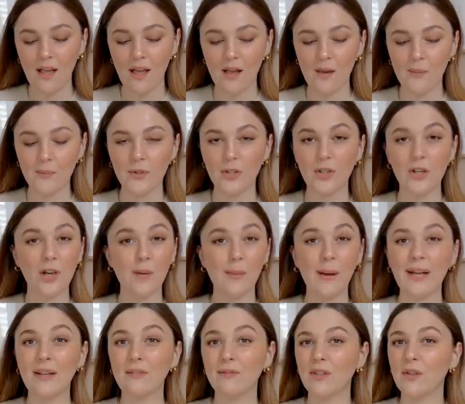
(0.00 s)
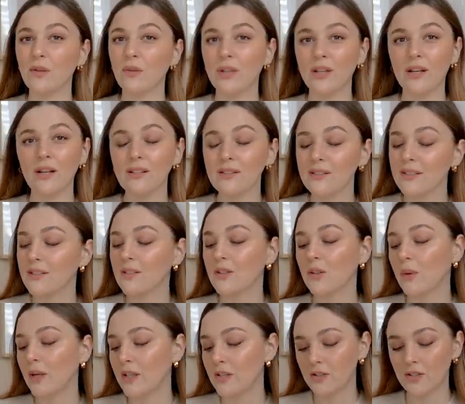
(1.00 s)
you can go back and read all the answers and
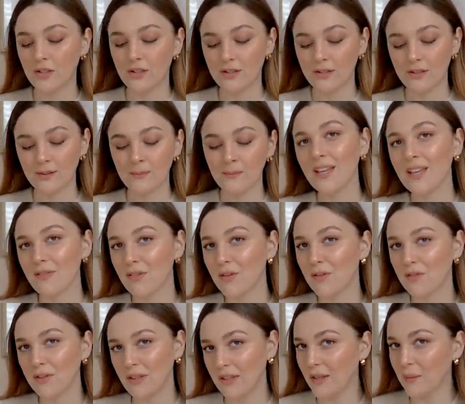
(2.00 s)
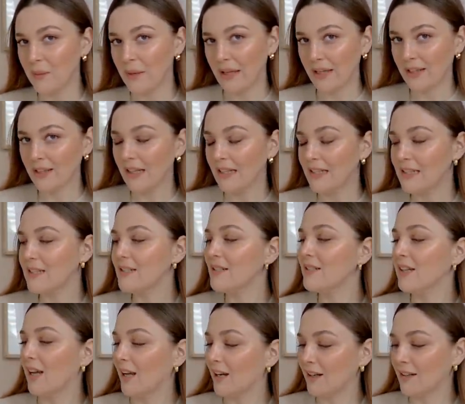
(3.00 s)
the questions if you feel that way inclined
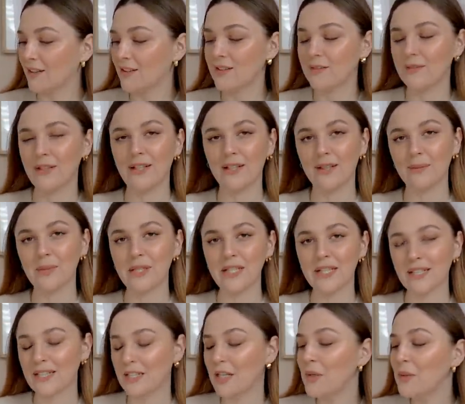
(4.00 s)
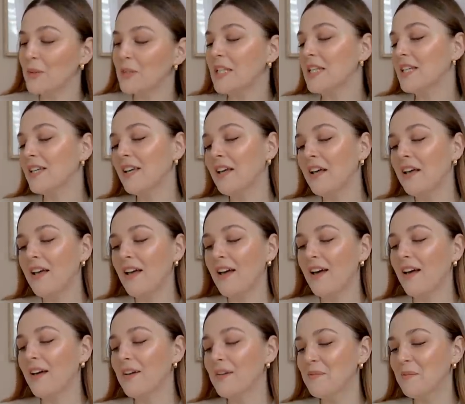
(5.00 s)
and aren't just feeling particularly nosy
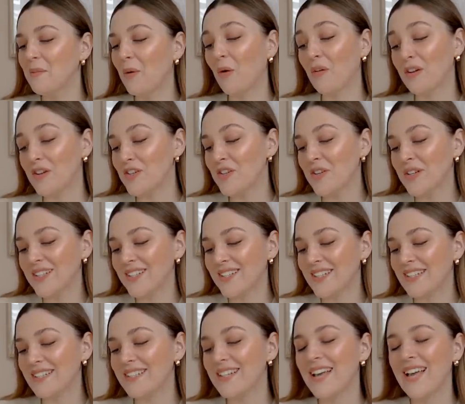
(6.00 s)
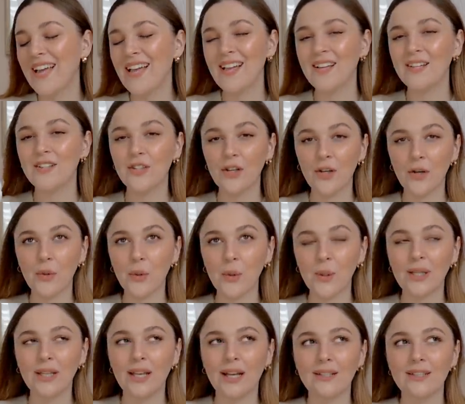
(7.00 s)
or interested. So
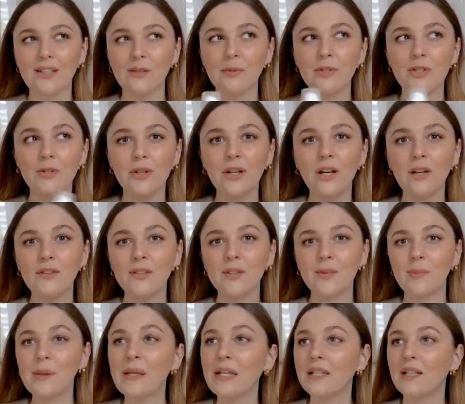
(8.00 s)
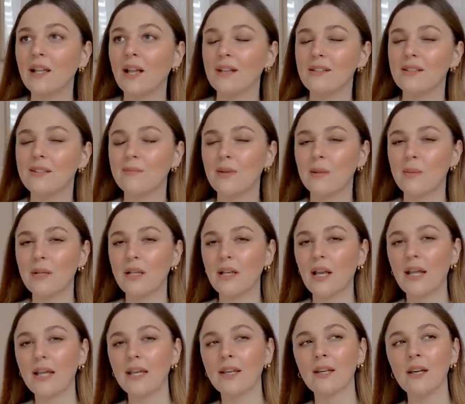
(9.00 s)
yes, I've been doing a lot of spin classes, maybe
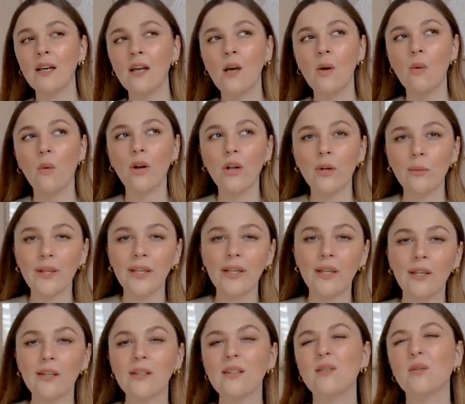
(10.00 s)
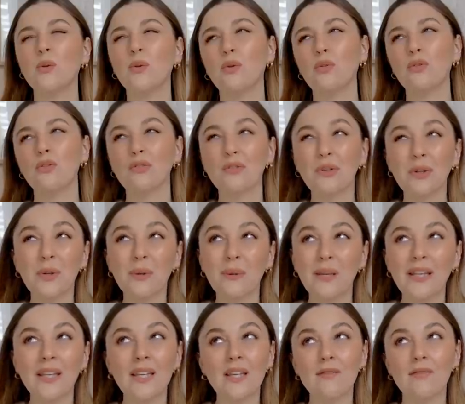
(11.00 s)
like one a week or three a
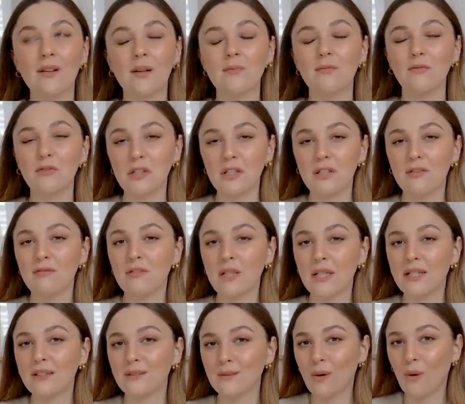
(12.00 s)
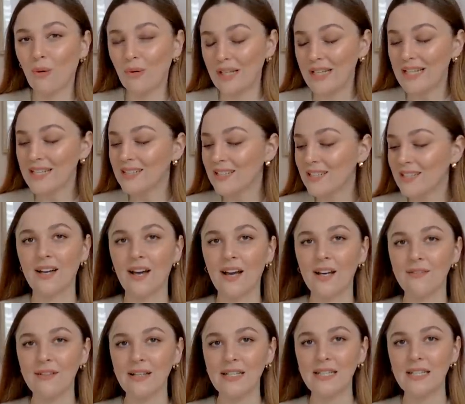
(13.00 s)
week if I'm really feeling on it,
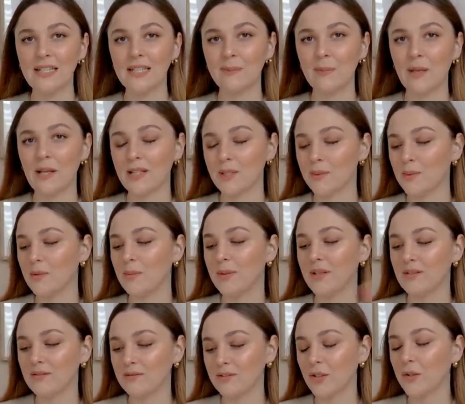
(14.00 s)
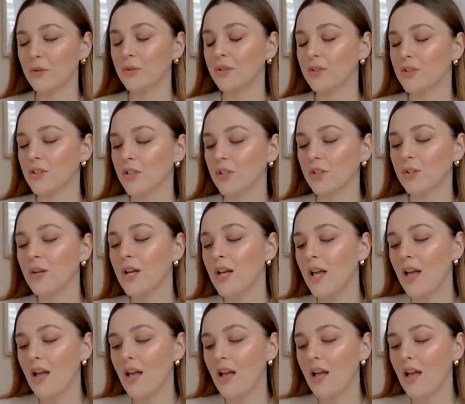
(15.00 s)
kind of interspersed with a bit of yoga too.